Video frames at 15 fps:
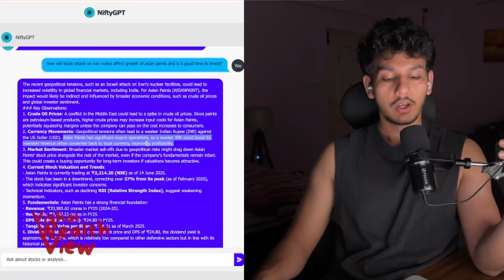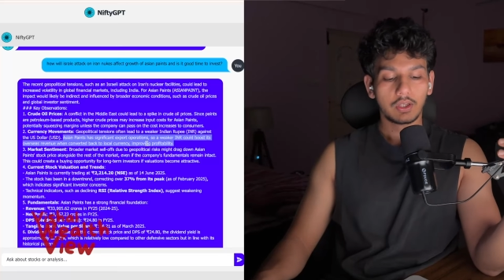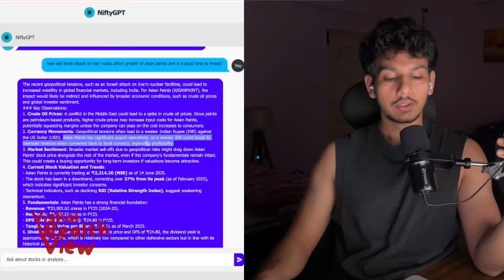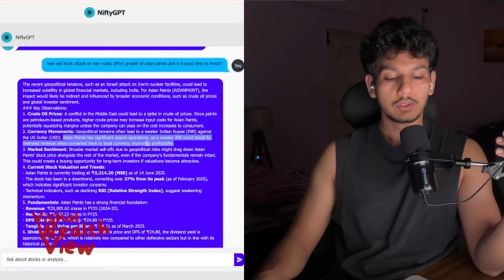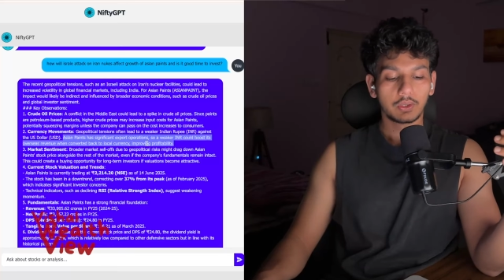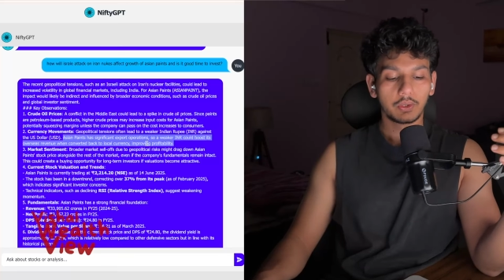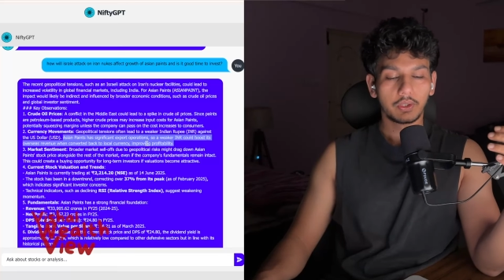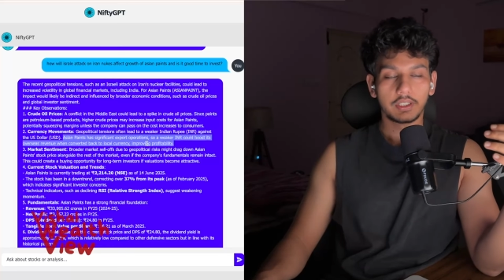
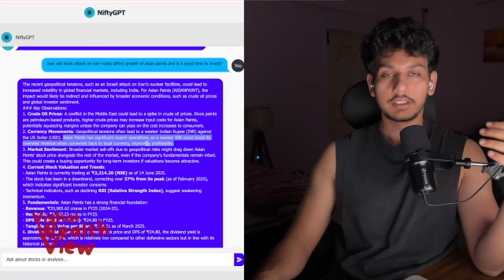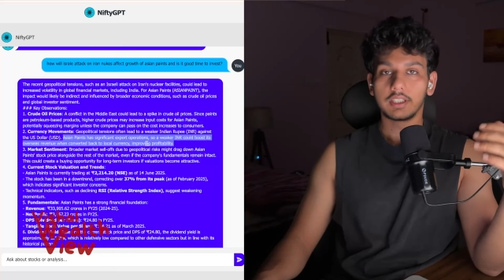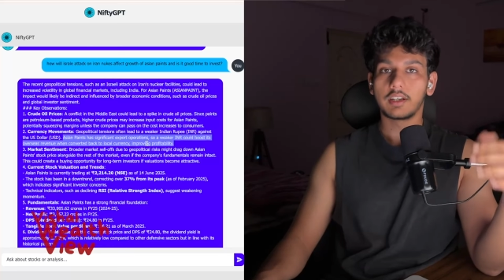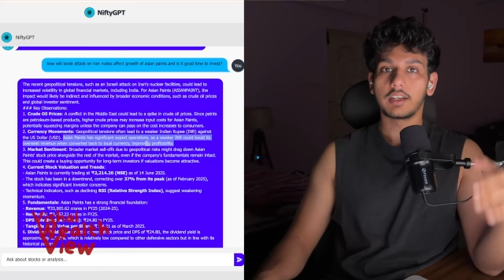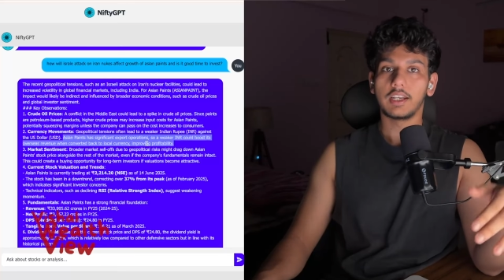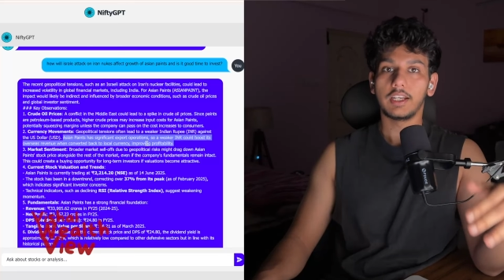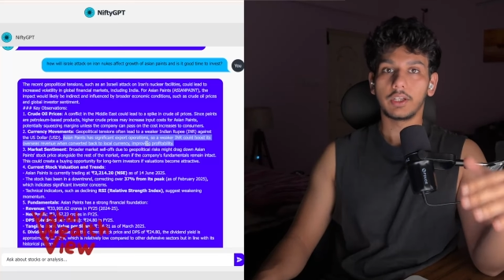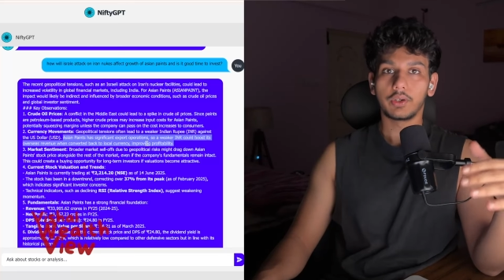So it's a
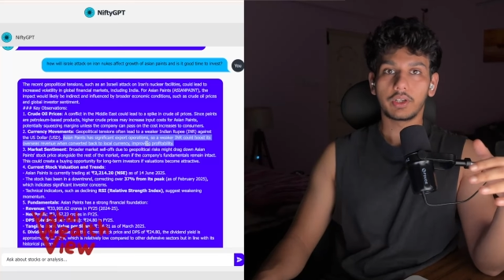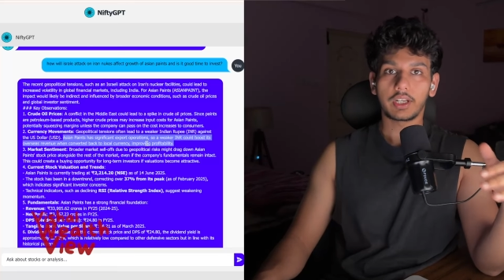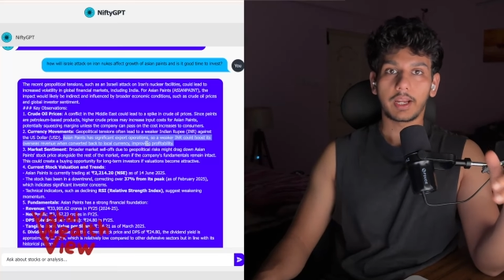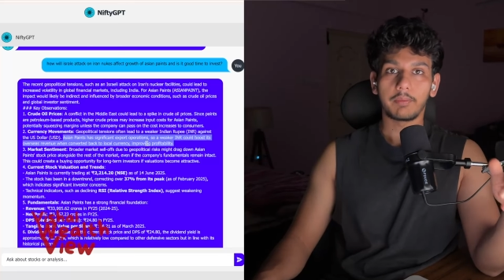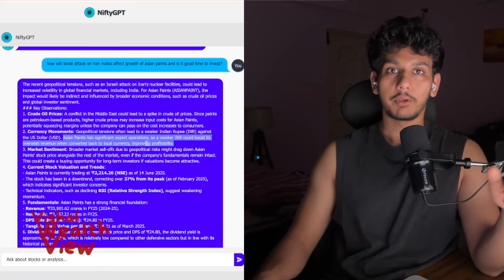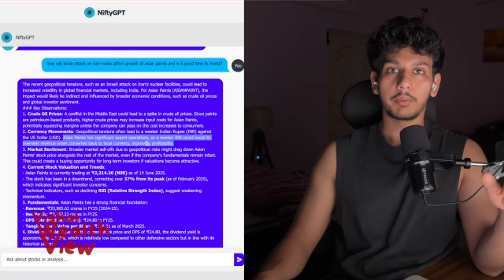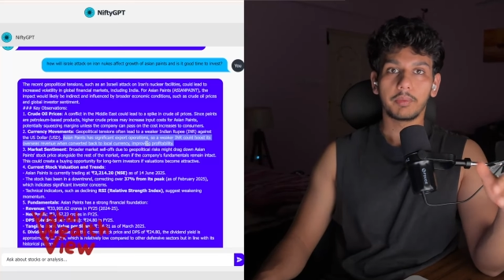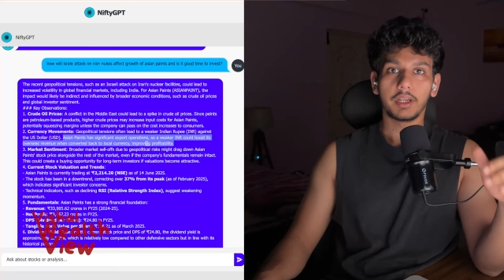really good
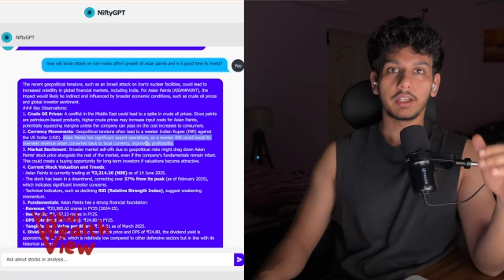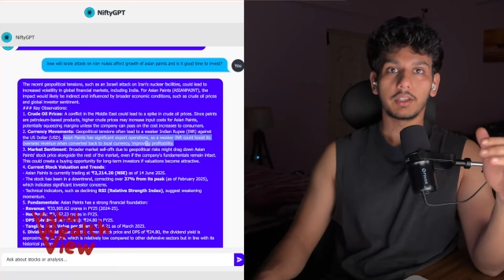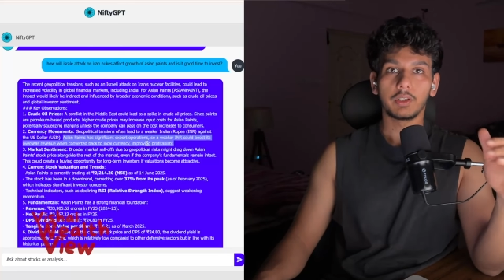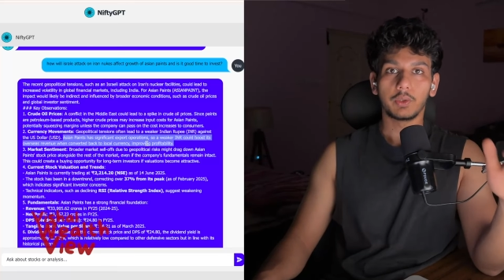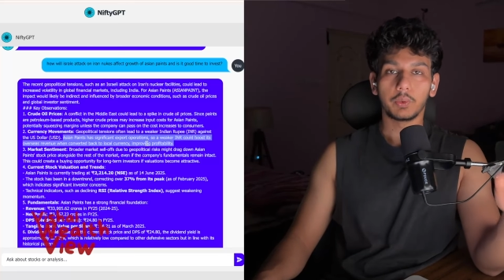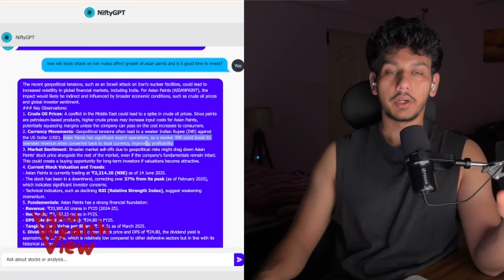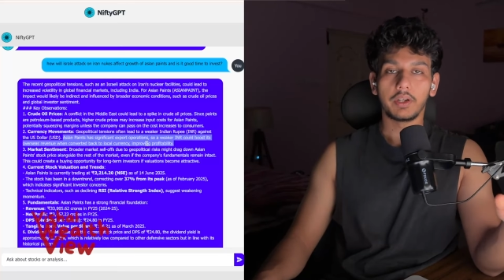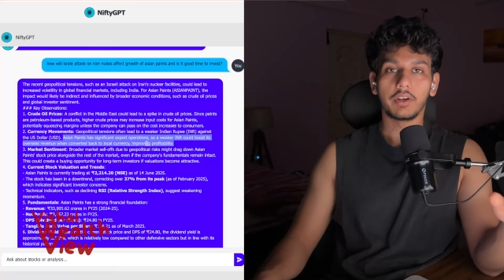time to make
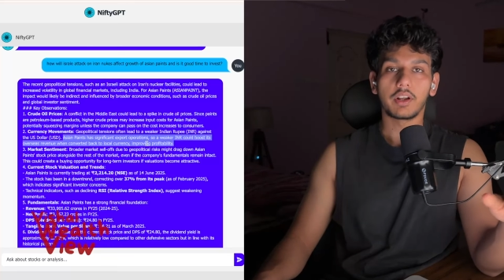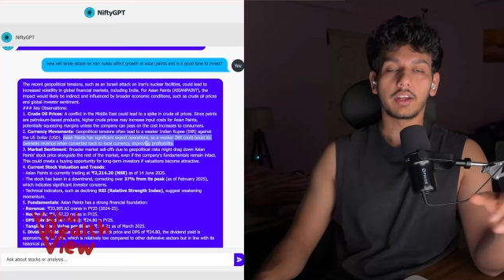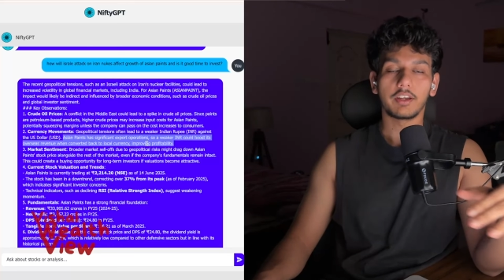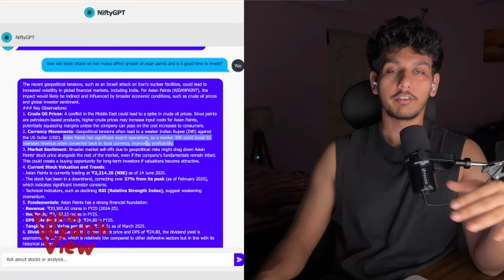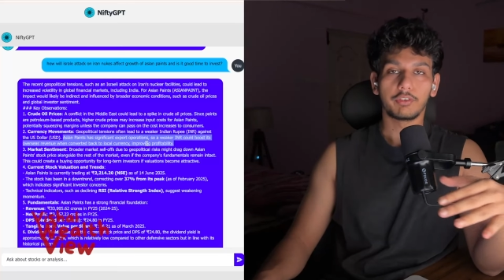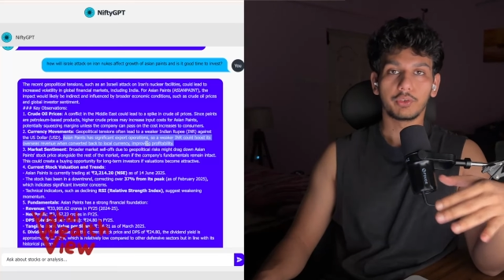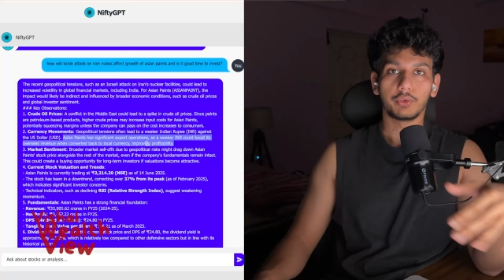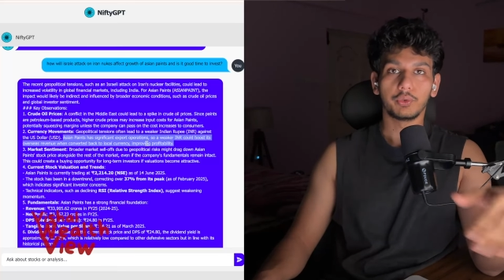new entry
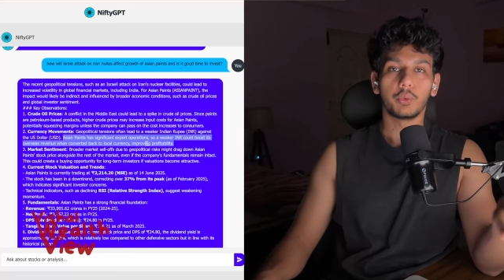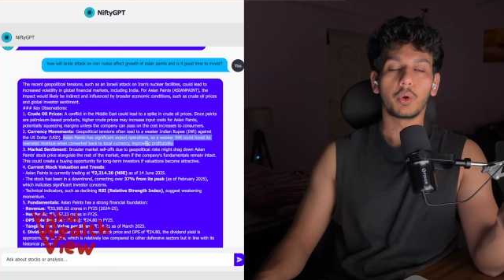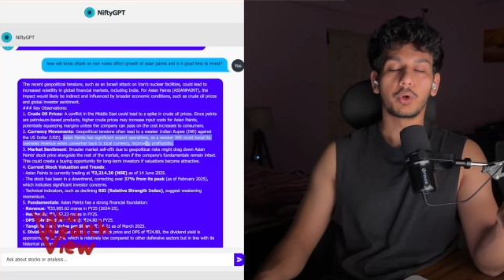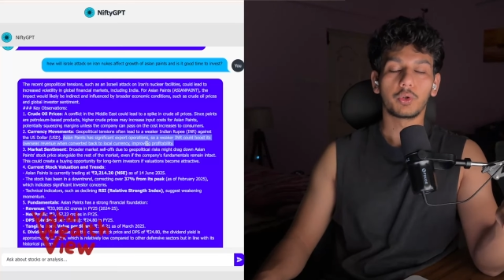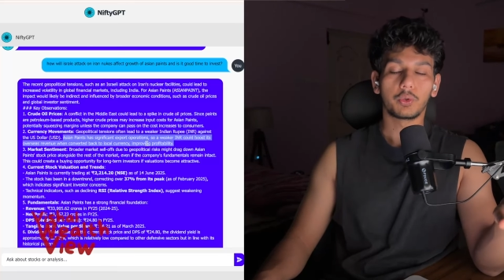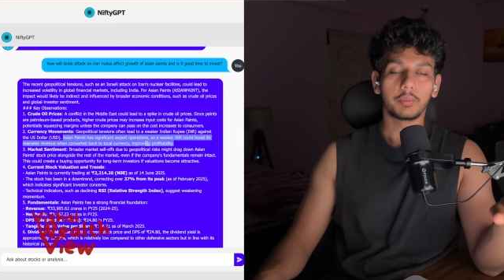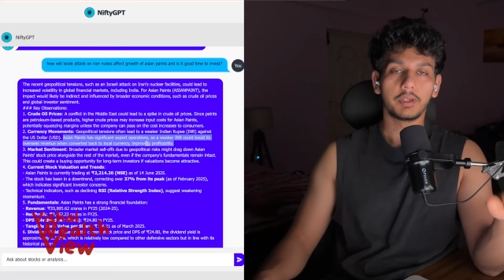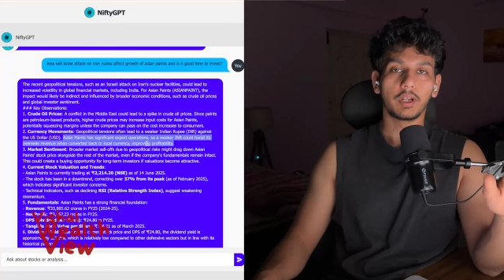if you
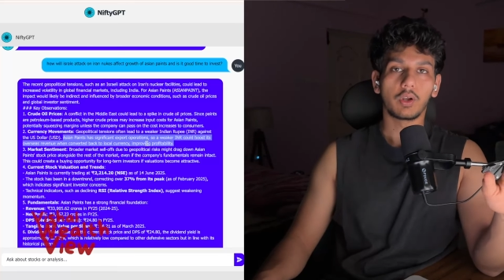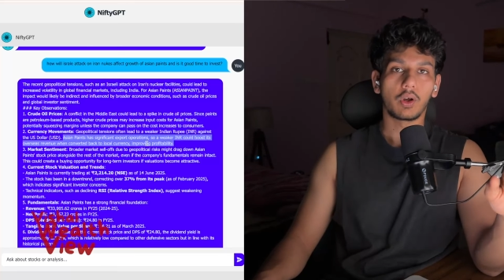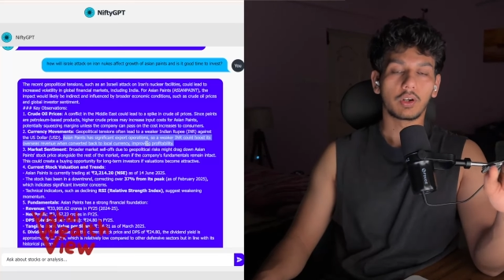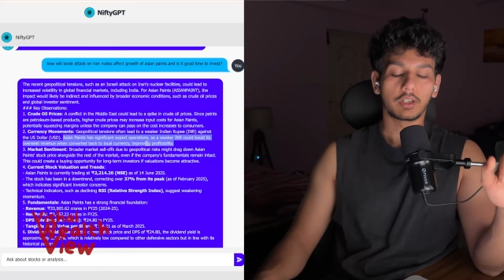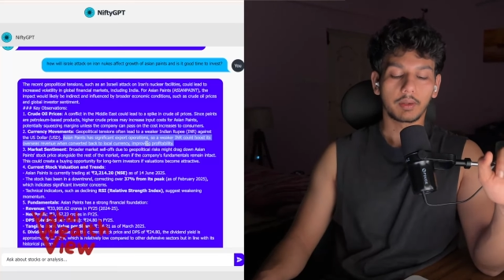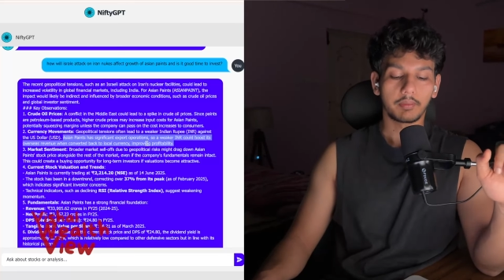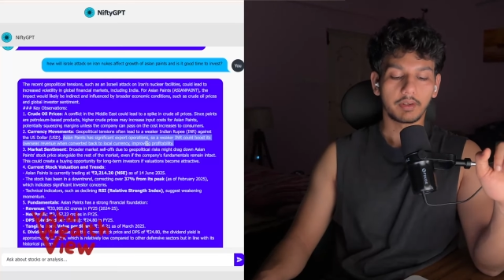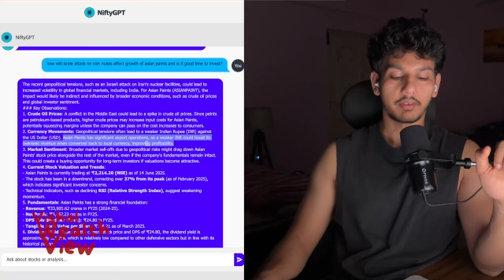want to be a
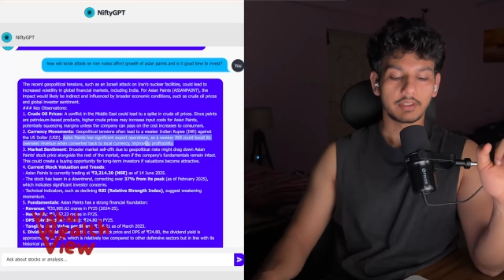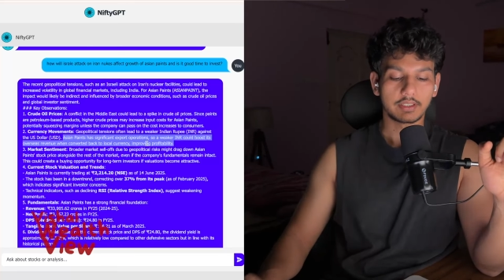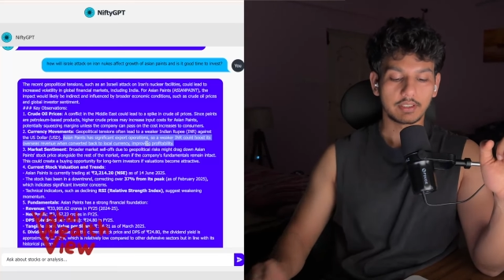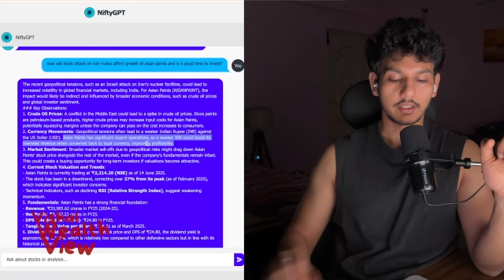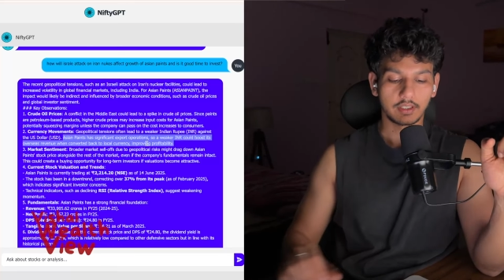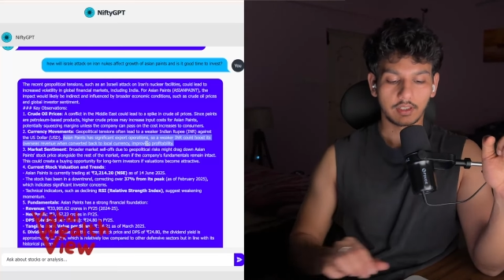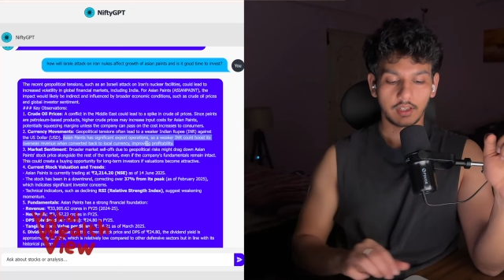long-term investor